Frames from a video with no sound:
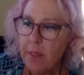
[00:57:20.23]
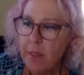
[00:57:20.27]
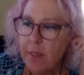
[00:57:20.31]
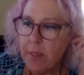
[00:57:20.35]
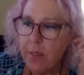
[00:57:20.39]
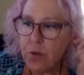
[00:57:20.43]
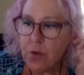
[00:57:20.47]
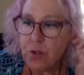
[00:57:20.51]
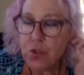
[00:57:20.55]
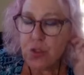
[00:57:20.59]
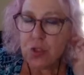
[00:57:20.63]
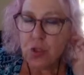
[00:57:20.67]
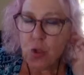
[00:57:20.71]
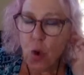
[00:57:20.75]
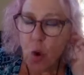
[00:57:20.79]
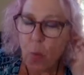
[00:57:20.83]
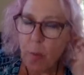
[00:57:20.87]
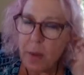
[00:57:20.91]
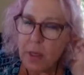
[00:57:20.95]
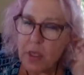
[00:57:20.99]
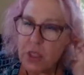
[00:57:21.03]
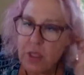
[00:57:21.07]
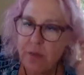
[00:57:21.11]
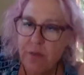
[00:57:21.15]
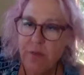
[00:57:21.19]
There's so
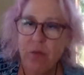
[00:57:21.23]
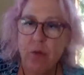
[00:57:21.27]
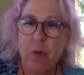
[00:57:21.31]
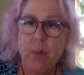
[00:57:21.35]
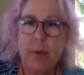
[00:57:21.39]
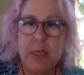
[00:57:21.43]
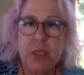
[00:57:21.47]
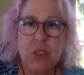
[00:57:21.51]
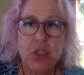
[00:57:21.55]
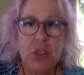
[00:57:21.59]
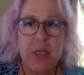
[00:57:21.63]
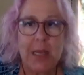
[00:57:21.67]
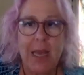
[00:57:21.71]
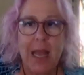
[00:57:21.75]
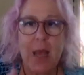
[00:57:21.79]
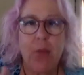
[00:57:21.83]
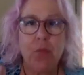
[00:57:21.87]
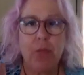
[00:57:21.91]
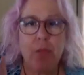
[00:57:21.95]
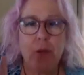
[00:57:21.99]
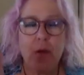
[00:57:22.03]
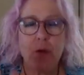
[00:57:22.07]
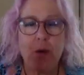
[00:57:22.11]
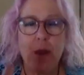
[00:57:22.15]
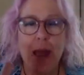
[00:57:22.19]
much information
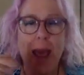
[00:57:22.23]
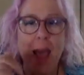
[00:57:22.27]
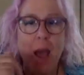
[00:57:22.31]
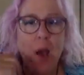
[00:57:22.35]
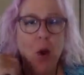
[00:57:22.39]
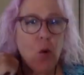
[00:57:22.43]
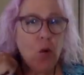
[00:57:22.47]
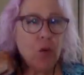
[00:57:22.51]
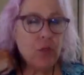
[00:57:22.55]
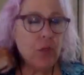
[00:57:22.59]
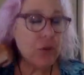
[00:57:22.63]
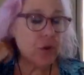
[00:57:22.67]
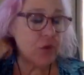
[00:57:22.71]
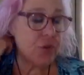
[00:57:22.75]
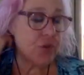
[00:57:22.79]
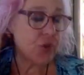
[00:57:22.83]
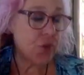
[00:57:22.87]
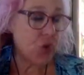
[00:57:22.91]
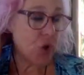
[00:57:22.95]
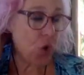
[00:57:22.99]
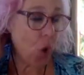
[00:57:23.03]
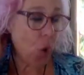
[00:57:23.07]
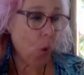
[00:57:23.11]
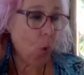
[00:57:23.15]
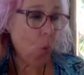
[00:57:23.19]
out there now. There's
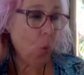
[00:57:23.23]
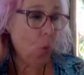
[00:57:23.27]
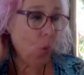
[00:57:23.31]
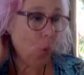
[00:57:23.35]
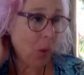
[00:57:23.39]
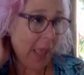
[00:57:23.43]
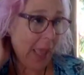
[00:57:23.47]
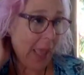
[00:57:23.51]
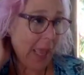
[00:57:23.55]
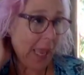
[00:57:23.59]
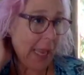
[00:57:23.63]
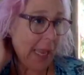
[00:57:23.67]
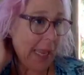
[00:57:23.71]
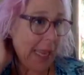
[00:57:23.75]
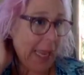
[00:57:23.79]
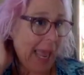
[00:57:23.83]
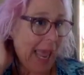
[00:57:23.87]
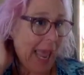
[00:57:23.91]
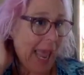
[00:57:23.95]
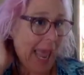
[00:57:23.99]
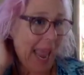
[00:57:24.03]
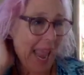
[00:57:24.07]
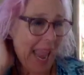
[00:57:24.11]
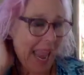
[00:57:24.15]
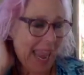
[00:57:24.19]
no way
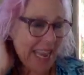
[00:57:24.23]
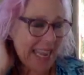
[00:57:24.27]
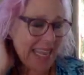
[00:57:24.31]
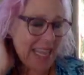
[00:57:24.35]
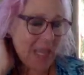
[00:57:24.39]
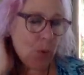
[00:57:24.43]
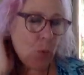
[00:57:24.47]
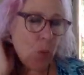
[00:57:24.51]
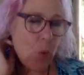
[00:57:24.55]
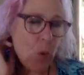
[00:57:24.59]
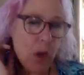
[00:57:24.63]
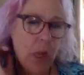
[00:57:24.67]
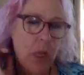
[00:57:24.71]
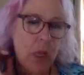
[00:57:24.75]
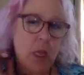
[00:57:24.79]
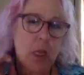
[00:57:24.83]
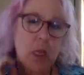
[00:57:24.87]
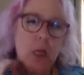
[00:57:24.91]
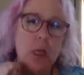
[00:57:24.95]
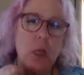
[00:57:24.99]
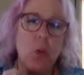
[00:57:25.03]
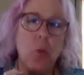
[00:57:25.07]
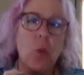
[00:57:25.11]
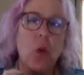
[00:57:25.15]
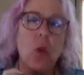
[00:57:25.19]

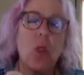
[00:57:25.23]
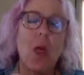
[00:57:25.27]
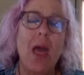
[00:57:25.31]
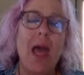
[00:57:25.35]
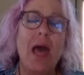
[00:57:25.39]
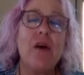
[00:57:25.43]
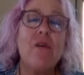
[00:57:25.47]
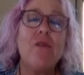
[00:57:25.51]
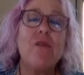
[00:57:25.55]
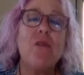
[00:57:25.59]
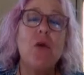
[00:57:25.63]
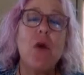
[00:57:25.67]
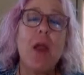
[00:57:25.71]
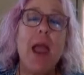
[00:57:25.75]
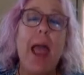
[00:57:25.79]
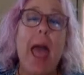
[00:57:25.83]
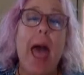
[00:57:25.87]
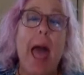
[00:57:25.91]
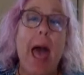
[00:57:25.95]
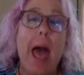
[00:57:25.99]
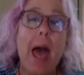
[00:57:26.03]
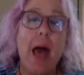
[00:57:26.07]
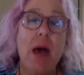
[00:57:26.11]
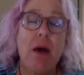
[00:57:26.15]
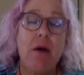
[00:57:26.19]
anyone will ever
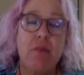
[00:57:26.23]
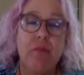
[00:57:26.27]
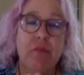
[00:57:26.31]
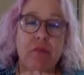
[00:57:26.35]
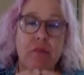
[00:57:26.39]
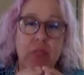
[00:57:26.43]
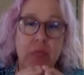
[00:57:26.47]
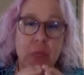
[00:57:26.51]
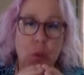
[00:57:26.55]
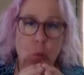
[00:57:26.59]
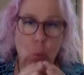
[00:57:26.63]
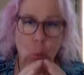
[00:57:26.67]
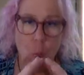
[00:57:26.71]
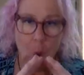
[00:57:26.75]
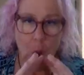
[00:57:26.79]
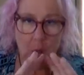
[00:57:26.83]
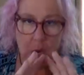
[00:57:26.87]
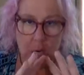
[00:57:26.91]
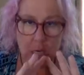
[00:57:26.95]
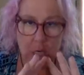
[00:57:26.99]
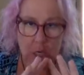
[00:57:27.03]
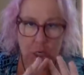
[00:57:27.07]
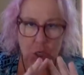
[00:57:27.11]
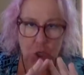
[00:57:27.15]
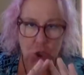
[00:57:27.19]
have the
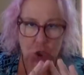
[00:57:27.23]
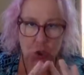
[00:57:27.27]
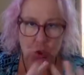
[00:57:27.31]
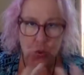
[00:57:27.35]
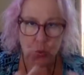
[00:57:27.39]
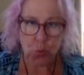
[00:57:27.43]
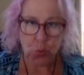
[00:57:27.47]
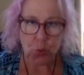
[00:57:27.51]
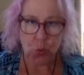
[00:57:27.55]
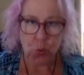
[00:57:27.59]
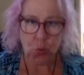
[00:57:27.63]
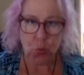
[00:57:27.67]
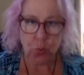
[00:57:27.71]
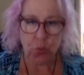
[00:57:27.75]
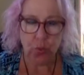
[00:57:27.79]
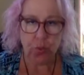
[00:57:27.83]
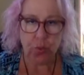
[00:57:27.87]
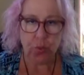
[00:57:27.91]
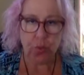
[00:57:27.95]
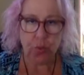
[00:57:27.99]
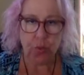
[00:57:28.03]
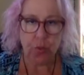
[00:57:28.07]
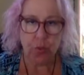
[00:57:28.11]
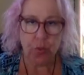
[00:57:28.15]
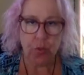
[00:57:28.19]
one
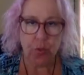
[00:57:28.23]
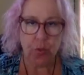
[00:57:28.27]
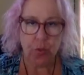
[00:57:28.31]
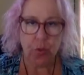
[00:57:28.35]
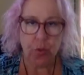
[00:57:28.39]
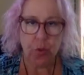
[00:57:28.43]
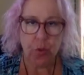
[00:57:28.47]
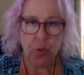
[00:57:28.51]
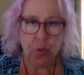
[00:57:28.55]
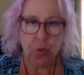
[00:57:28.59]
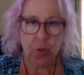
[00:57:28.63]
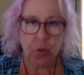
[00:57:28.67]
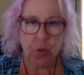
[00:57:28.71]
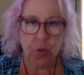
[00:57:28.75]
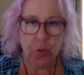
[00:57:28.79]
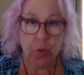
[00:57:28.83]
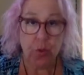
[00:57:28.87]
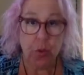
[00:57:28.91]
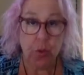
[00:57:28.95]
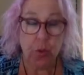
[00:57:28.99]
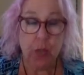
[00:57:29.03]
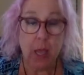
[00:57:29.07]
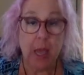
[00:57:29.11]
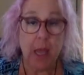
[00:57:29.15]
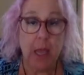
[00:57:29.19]
truth.
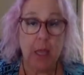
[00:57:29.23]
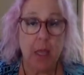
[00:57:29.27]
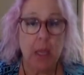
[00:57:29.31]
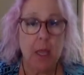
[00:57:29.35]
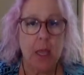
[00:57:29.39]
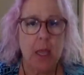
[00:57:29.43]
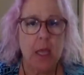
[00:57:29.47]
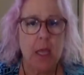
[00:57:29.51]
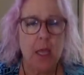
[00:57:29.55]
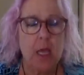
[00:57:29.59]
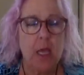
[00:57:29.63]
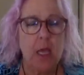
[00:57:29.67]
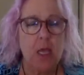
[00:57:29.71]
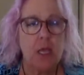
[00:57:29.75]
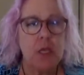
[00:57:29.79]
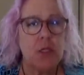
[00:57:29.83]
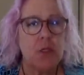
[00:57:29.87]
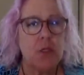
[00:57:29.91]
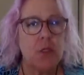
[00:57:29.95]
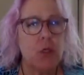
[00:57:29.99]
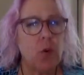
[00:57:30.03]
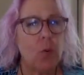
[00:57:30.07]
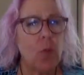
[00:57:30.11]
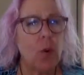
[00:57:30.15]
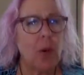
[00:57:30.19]
Okay?
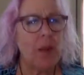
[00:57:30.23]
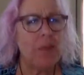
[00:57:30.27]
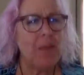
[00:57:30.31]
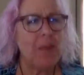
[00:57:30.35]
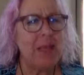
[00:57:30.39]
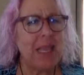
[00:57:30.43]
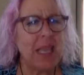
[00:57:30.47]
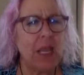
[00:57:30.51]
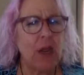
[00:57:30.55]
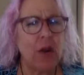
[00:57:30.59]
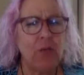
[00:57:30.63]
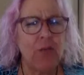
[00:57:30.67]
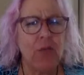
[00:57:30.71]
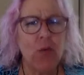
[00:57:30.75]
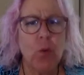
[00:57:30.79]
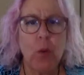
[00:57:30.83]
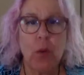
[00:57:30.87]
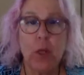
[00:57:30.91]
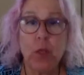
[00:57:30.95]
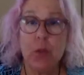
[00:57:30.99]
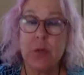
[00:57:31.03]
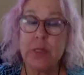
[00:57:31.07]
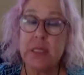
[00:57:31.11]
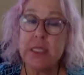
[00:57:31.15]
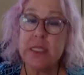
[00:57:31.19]
So you want to be careful what
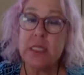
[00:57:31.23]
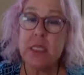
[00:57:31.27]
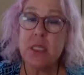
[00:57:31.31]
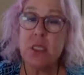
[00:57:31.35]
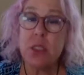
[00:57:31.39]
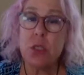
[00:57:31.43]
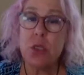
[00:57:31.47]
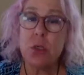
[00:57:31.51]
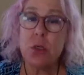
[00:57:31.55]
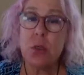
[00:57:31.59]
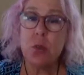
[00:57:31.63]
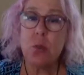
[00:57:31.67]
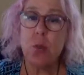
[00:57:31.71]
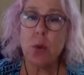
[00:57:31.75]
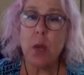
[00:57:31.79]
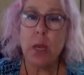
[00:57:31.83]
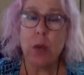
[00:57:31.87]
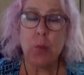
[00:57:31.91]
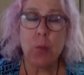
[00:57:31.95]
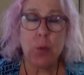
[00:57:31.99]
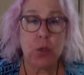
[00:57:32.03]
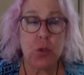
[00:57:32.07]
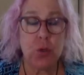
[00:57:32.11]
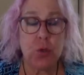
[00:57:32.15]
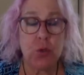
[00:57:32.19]
you listen to and
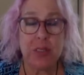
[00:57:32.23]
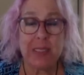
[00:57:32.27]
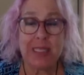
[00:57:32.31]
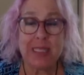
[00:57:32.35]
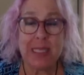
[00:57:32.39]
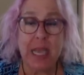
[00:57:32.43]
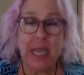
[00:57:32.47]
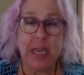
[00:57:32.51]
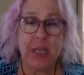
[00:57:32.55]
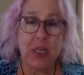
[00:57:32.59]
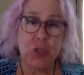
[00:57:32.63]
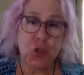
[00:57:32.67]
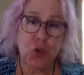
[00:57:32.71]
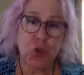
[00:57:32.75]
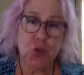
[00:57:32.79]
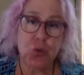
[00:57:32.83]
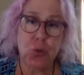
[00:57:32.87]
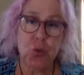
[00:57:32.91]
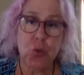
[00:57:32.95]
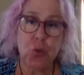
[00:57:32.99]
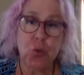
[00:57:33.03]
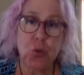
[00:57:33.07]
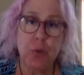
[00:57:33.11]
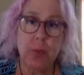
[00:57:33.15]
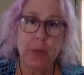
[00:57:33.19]
what you decide is
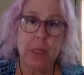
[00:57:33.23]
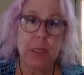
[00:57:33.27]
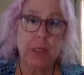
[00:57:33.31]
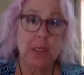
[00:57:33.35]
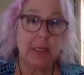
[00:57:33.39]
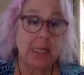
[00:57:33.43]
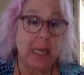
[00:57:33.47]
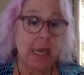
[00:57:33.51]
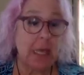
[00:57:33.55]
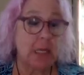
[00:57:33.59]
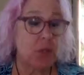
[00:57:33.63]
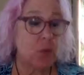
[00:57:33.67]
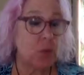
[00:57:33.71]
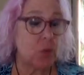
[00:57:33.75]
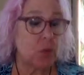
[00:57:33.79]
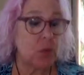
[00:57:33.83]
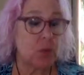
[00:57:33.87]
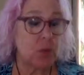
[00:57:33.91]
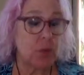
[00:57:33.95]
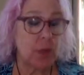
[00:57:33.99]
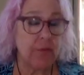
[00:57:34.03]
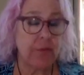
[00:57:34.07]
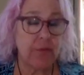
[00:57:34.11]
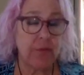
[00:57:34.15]
true, because that is what's